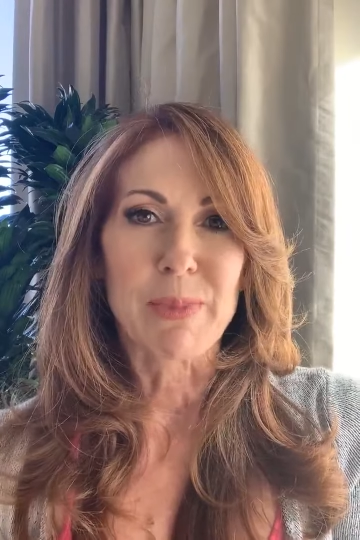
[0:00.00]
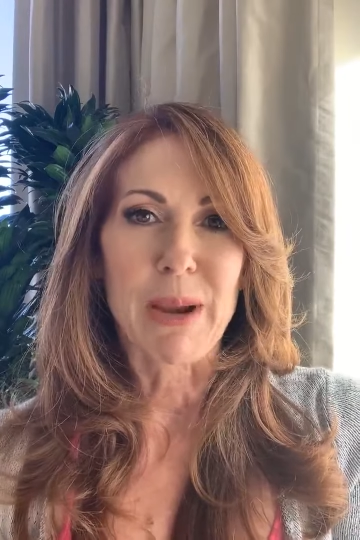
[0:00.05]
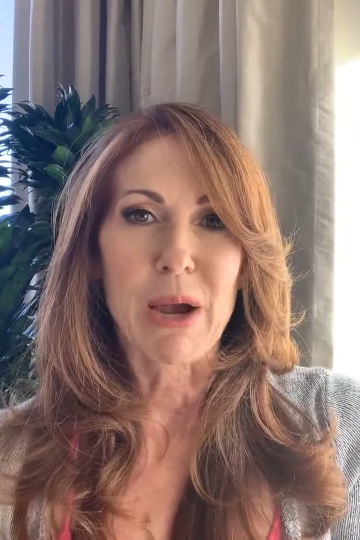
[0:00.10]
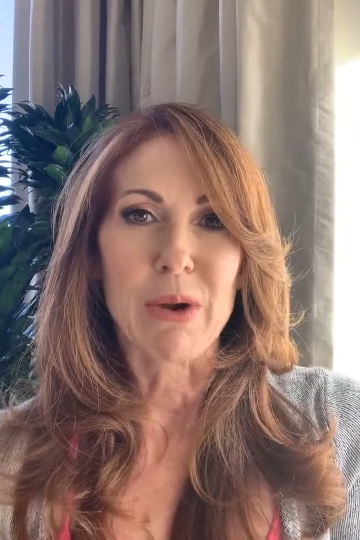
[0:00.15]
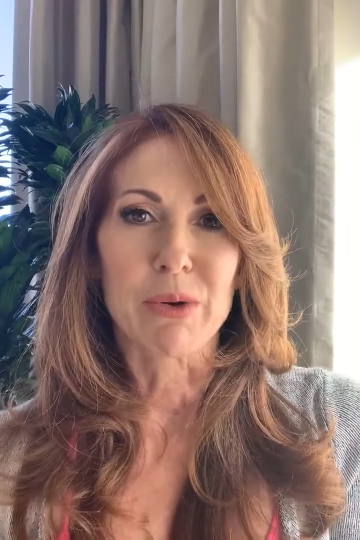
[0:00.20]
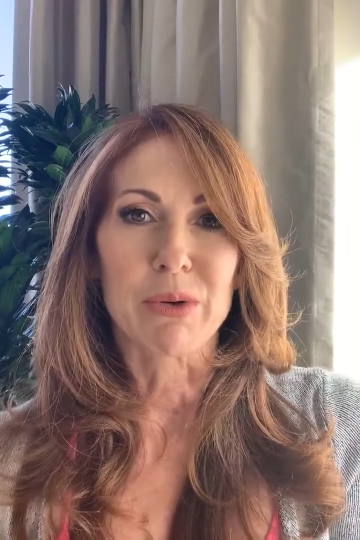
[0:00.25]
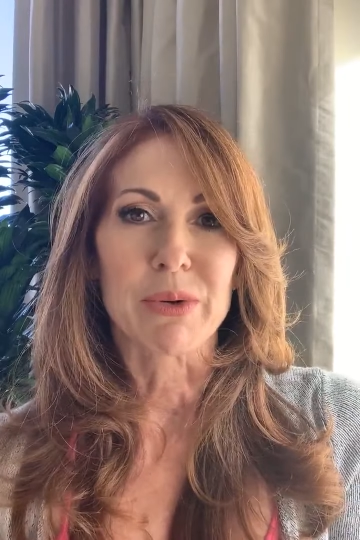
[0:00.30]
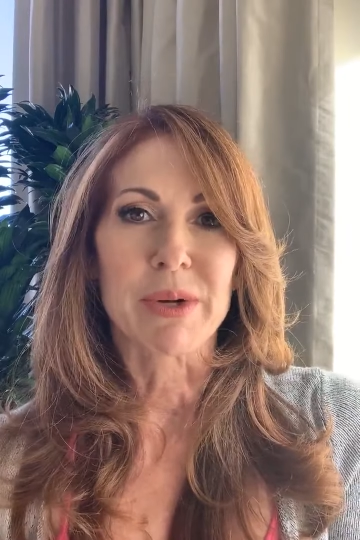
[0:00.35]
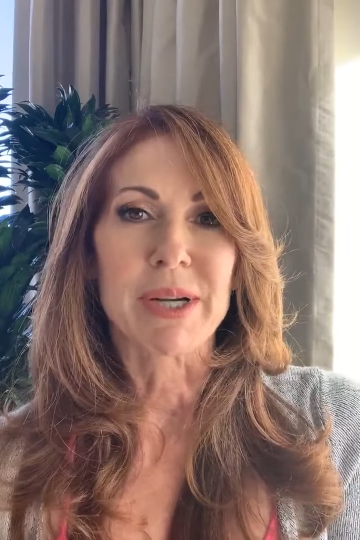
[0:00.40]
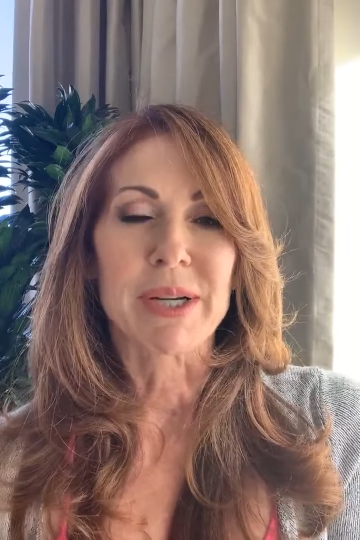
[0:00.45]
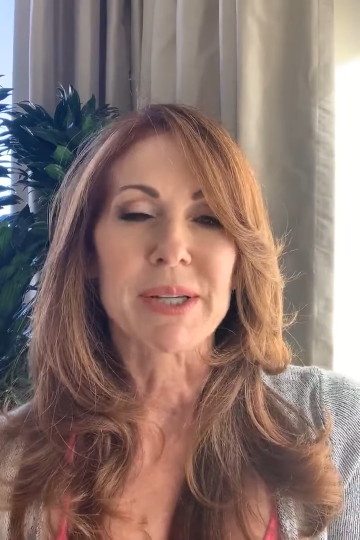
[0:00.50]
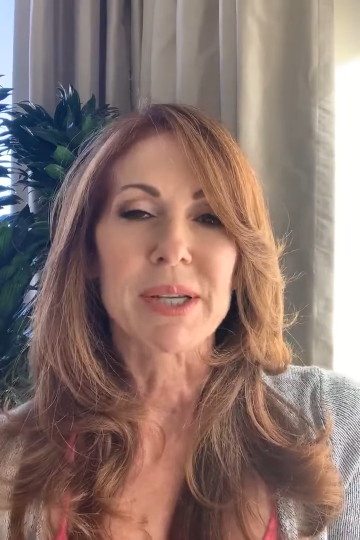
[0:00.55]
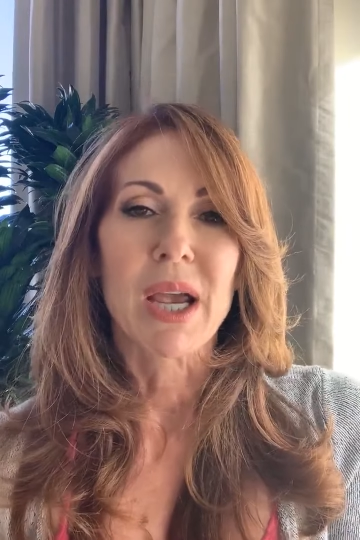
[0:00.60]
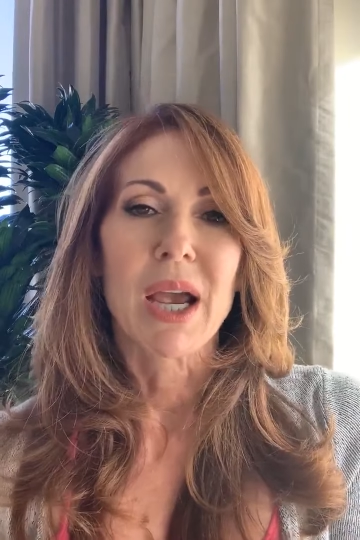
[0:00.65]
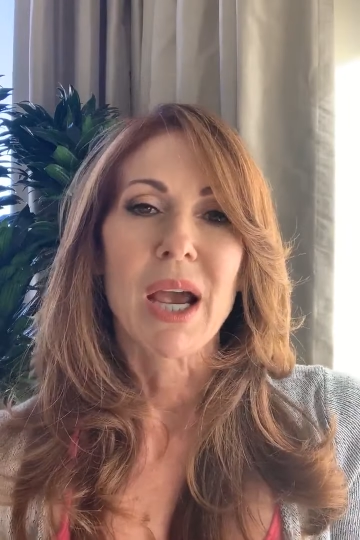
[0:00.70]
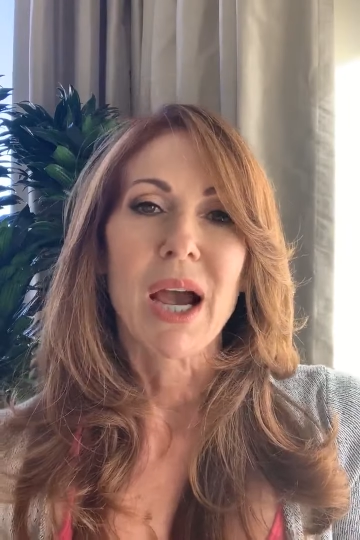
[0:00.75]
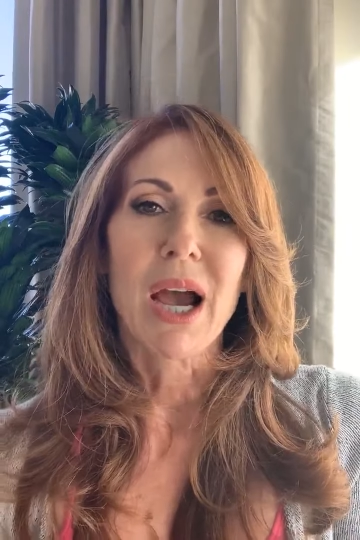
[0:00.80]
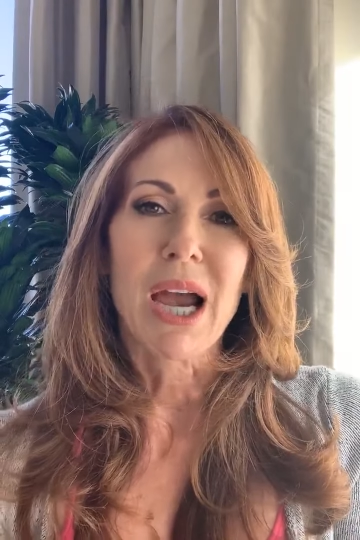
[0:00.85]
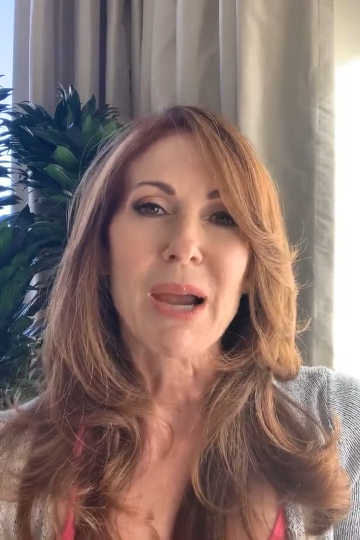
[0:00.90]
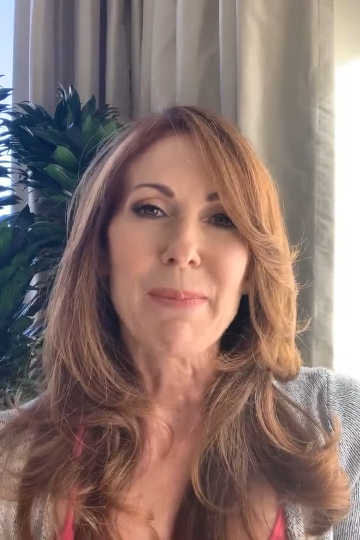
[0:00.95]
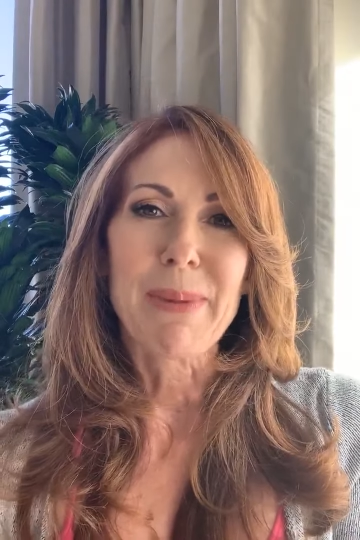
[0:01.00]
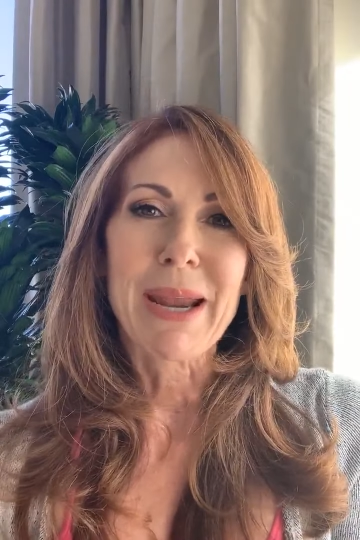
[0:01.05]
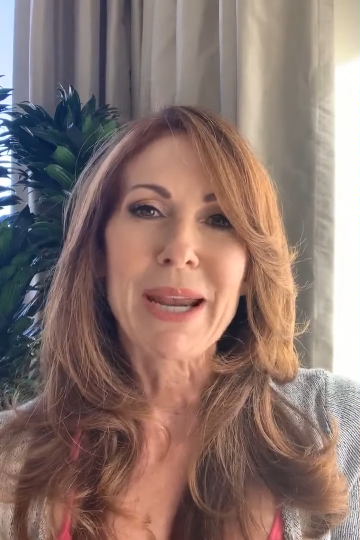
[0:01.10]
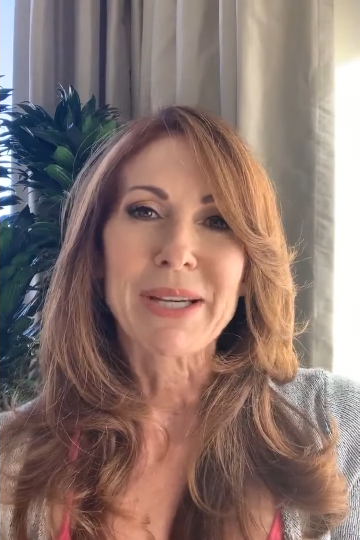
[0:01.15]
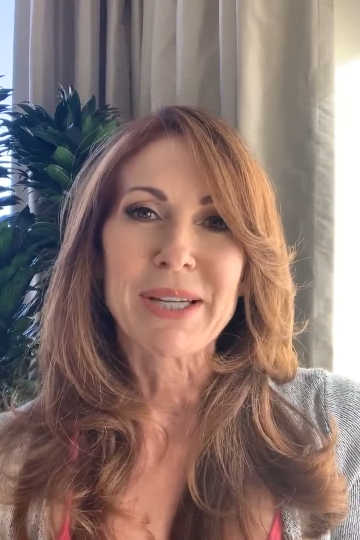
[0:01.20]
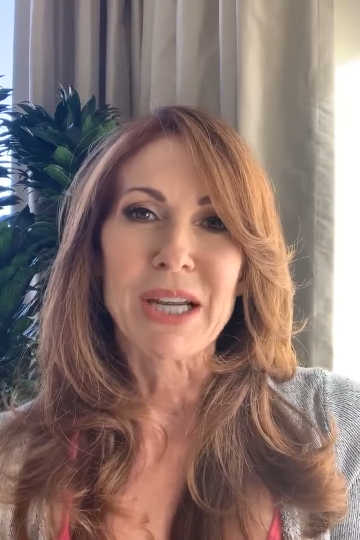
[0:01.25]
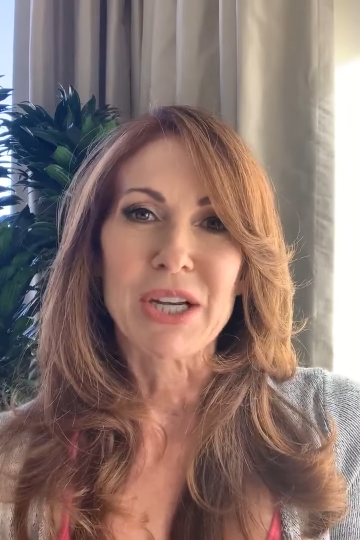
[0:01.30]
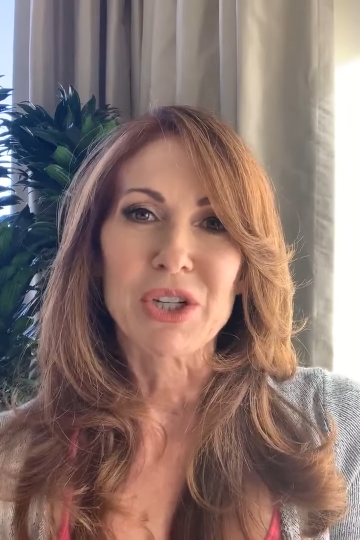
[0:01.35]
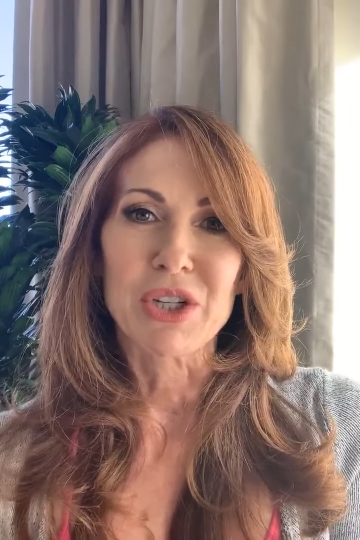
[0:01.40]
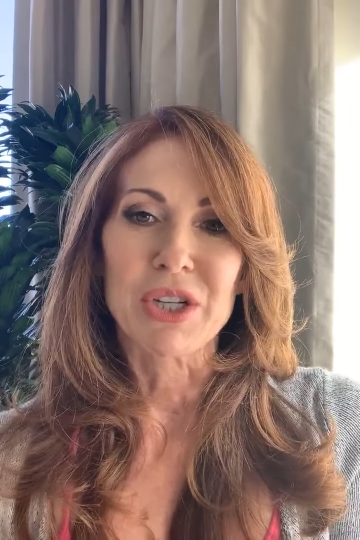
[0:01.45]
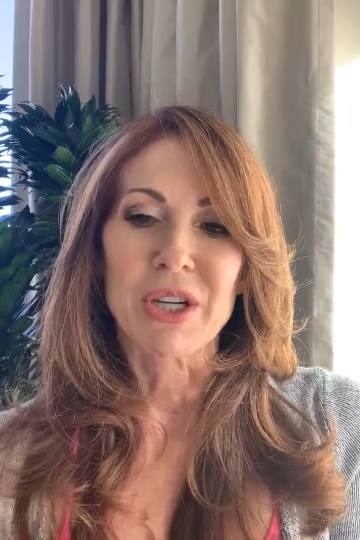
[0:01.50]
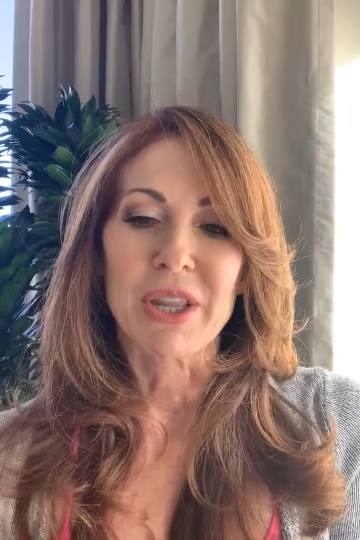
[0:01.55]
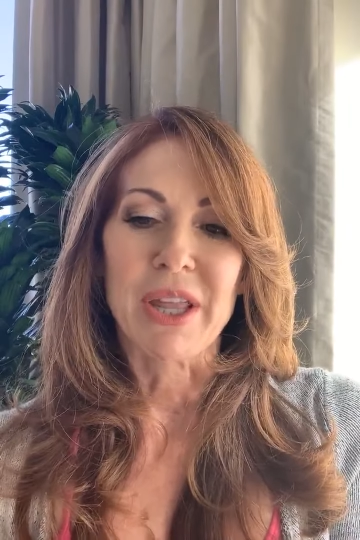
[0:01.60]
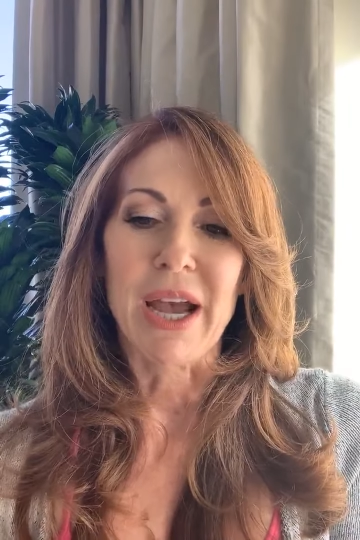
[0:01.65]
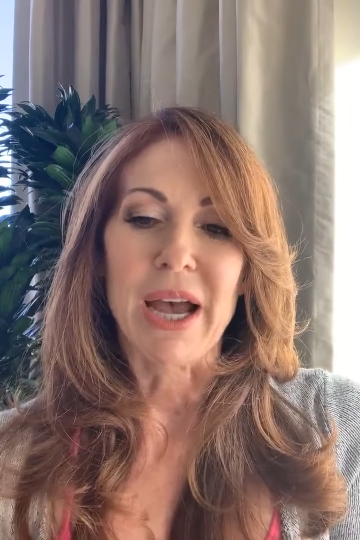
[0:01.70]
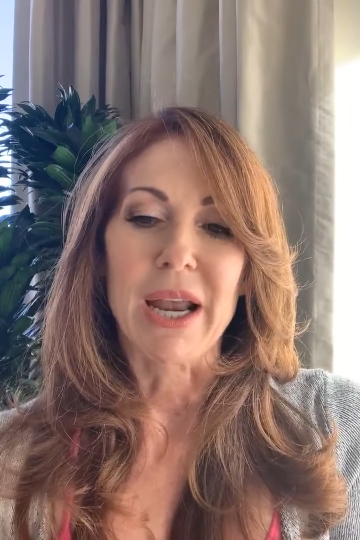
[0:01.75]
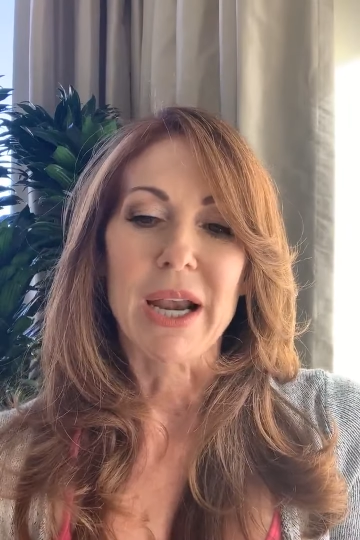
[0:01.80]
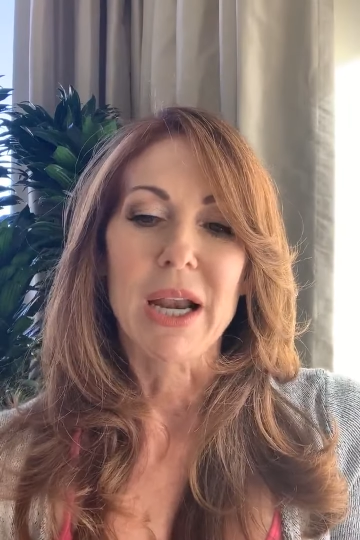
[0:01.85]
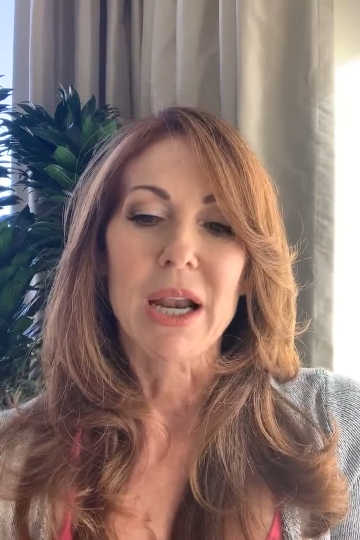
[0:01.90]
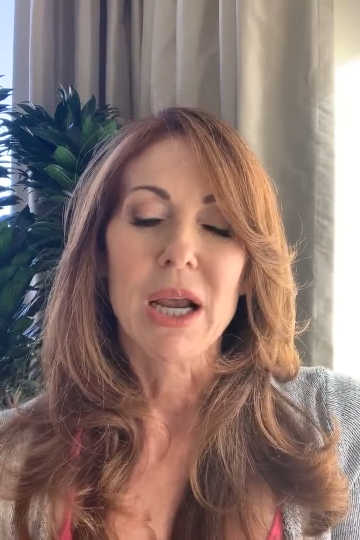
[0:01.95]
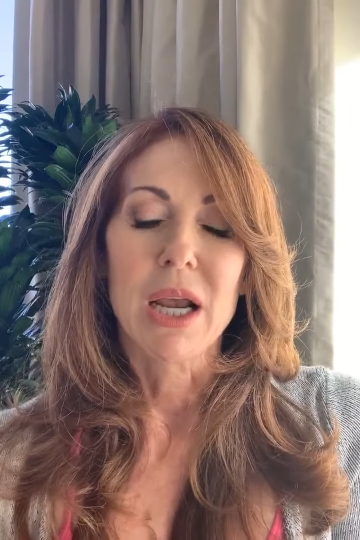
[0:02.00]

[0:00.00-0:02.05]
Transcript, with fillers: boundaries, I pay attention to that.